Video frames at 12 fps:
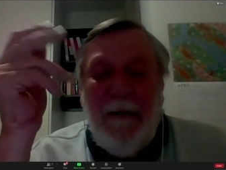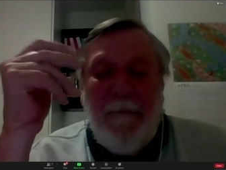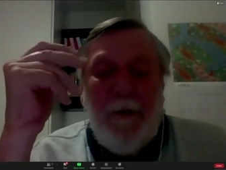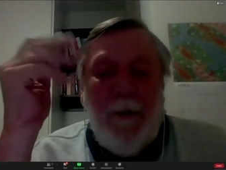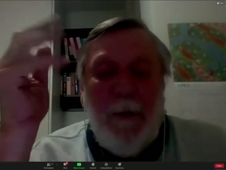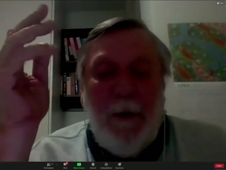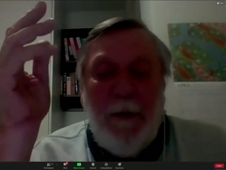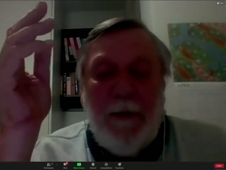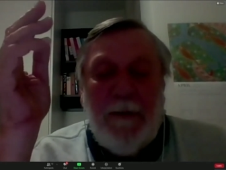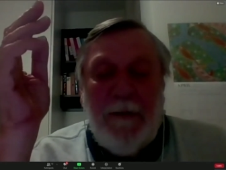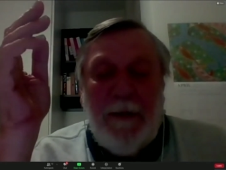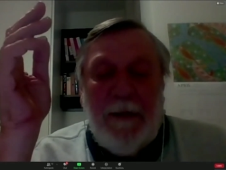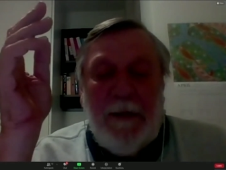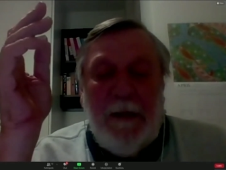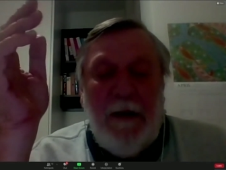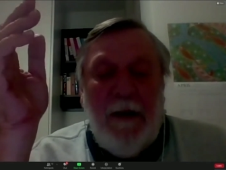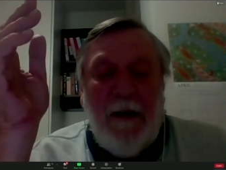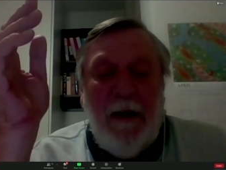all the rest of it, that
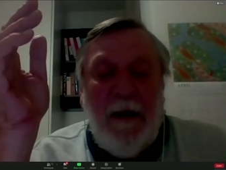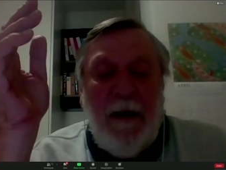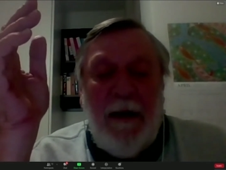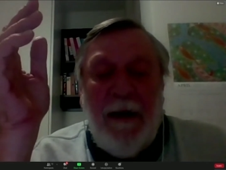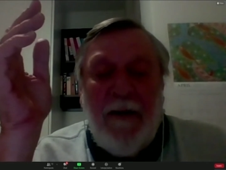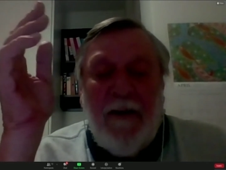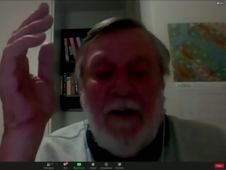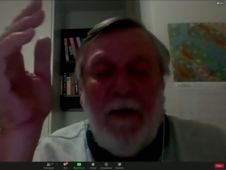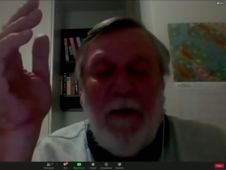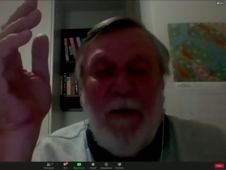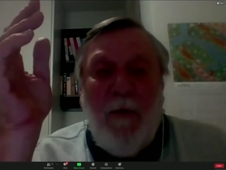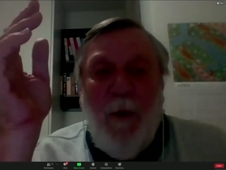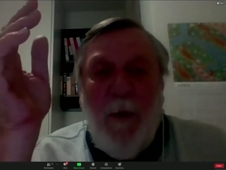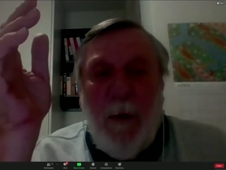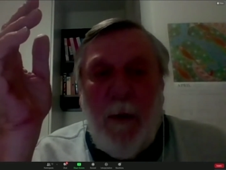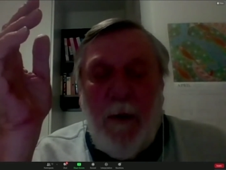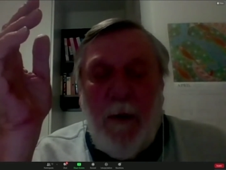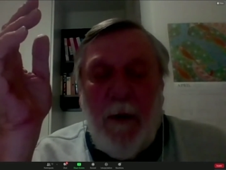not only don't work,